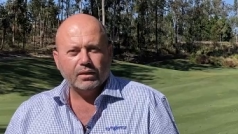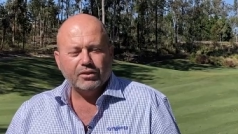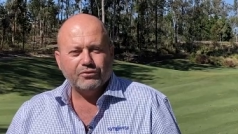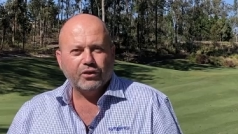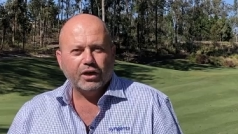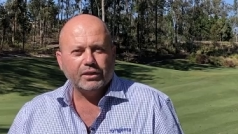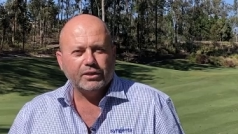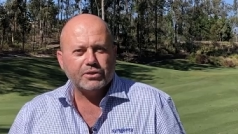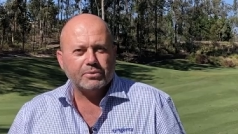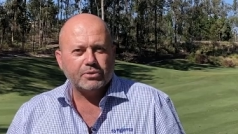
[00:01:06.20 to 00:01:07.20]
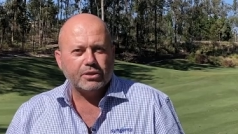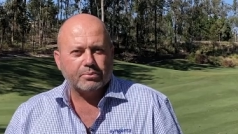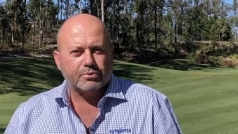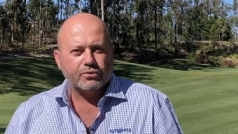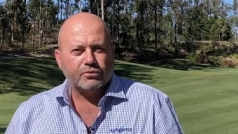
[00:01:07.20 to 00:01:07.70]
And finally, some
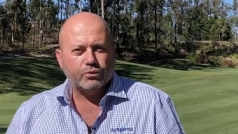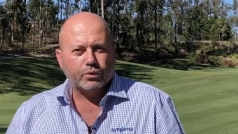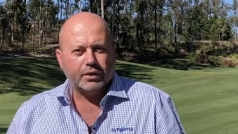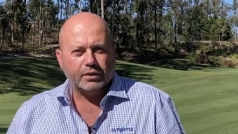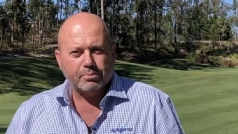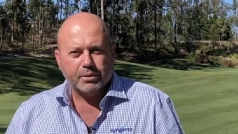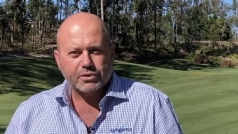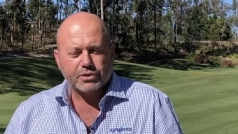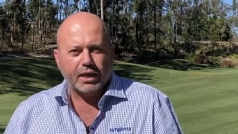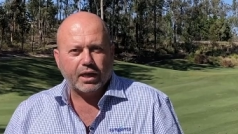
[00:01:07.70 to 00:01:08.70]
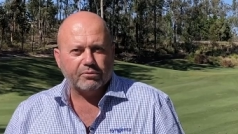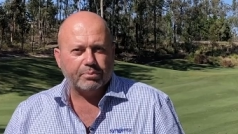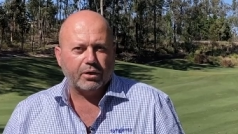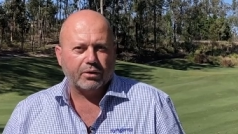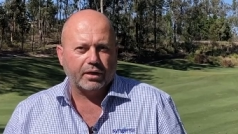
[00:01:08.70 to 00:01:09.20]
tips for getting the best out of
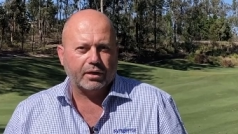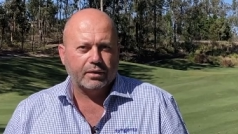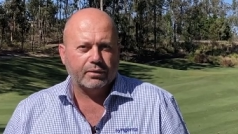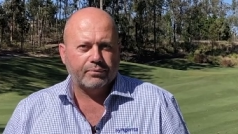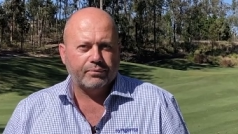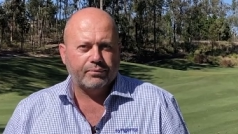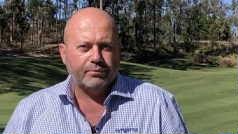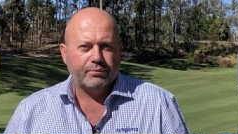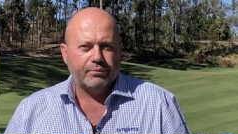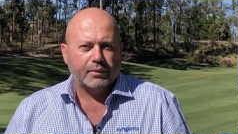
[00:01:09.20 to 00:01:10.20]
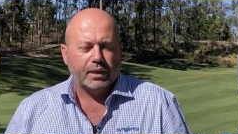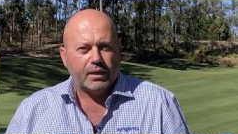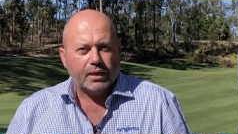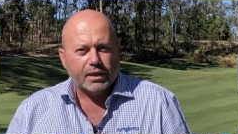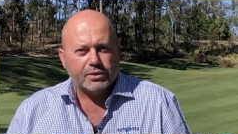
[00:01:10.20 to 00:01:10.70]
barricade.
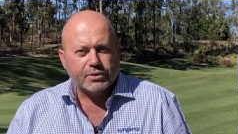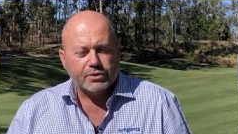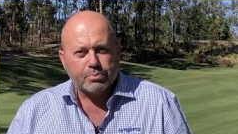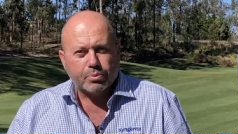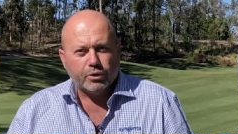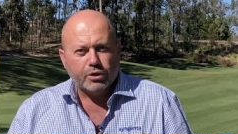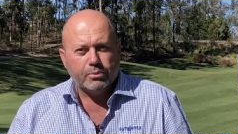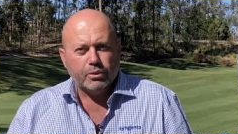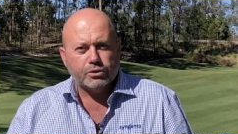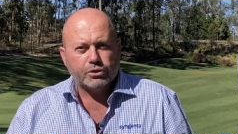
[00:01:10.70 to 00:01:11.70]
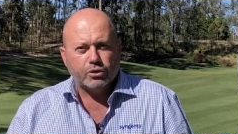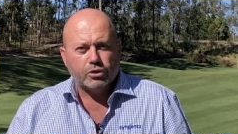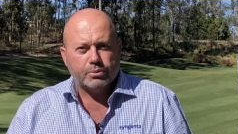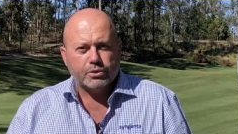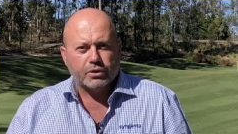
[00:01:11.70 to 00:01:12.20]
As it is a pre emergent
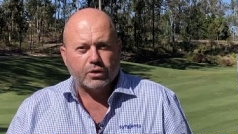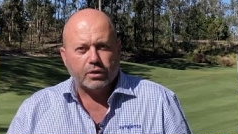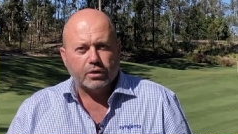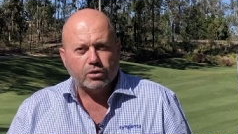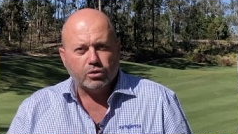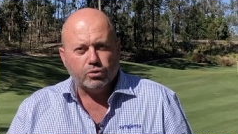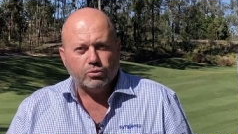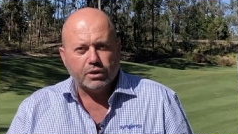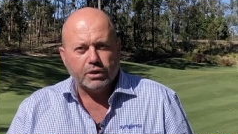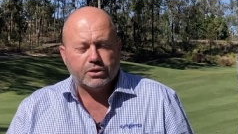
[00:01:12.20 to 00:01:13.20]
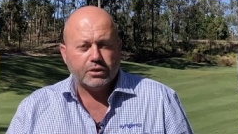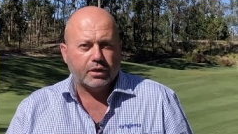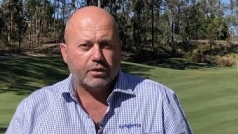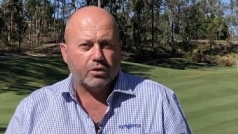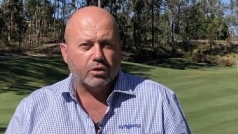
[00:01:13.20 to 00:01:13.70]
herbicide, you need to
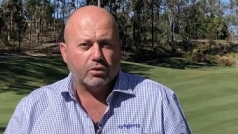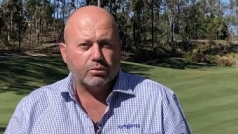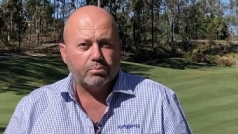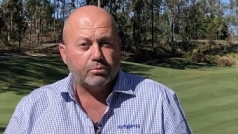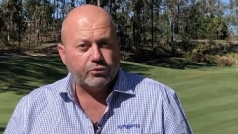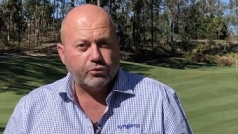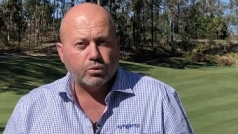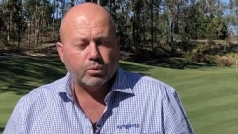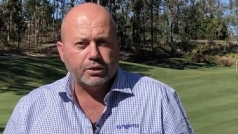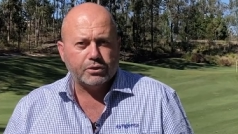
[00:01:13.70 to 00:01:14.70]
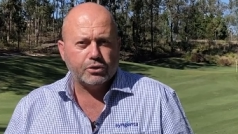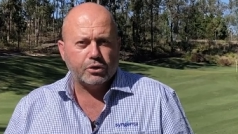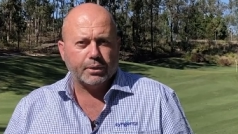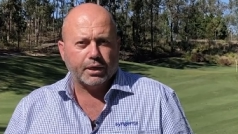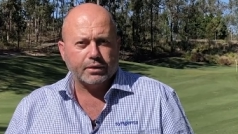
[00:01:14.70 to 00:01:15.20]
get it on before weeds
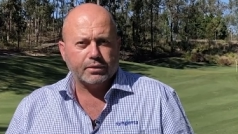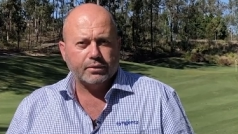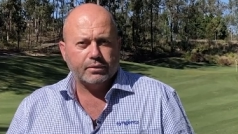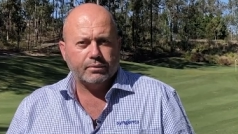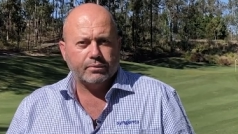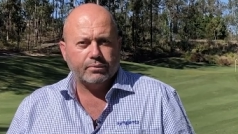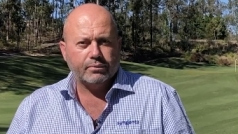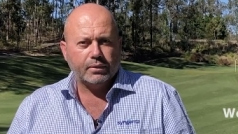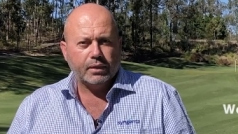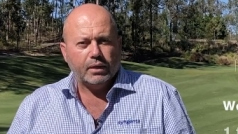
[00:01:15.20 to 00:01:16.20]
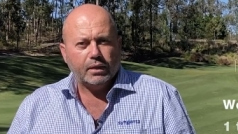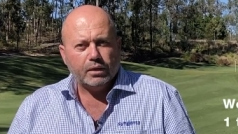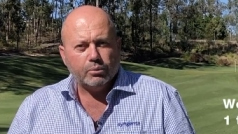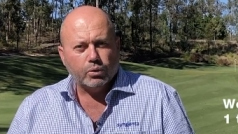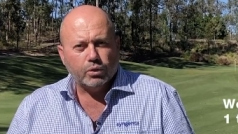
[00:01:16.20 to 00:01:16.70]
germinate.
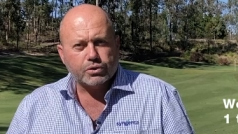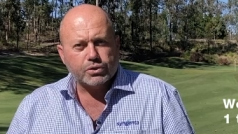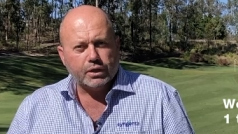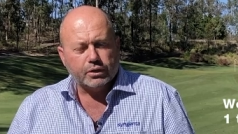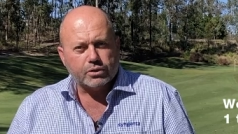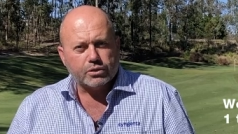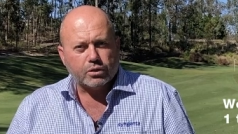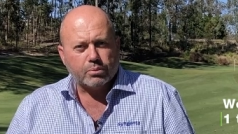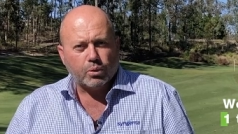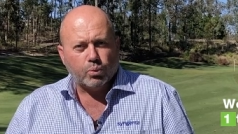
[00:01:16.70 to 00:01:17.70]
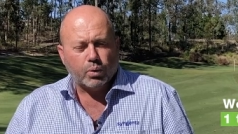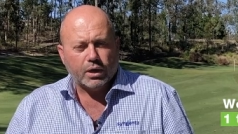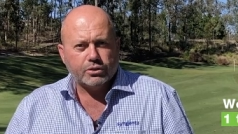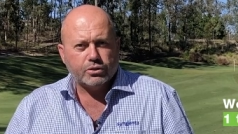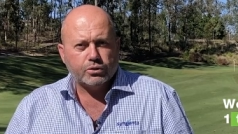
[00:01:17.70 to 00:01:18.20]
It works in the top
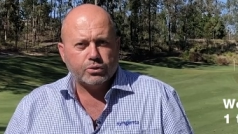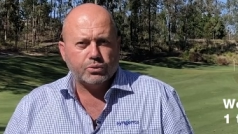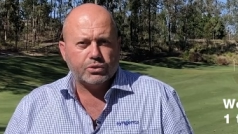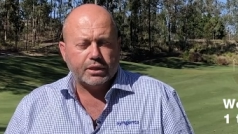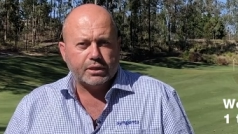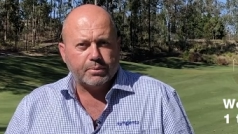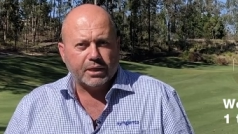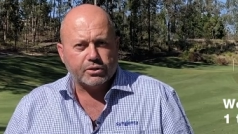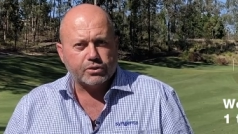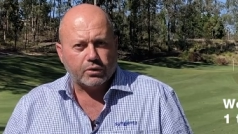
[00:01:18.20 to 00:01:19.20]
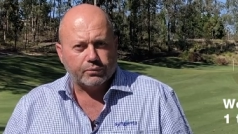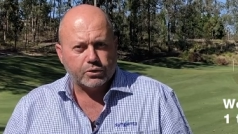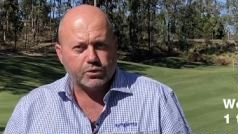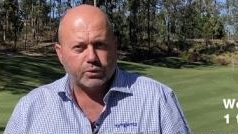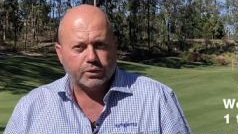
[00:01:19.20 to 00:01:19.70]
1 to 2 centimetres of the
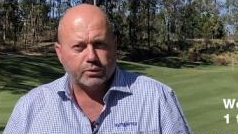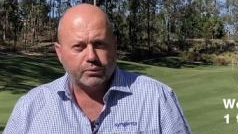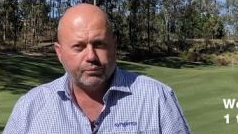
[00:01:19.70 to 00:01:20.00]
soil,